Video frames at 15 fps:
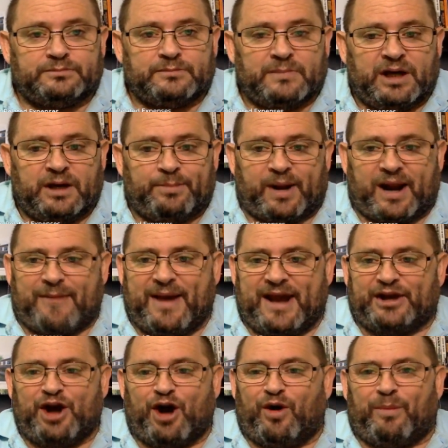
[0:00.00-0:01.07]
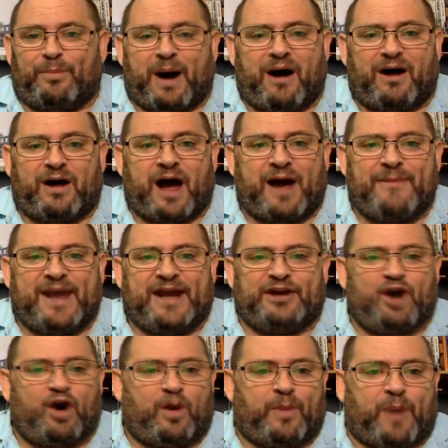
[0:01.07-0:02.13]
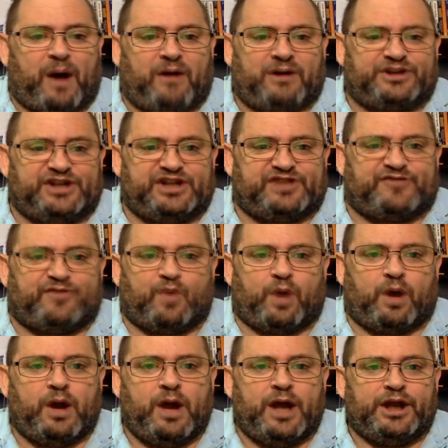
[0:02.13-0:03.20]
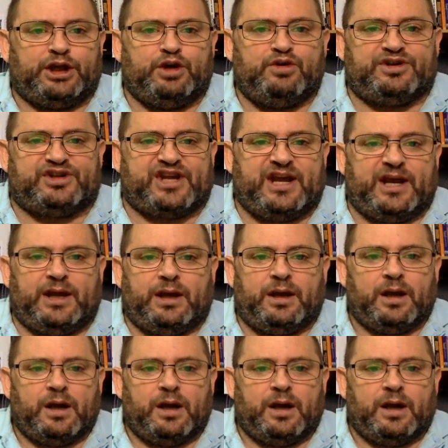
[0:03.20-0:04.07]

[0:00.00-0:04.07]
But I make no apologies for using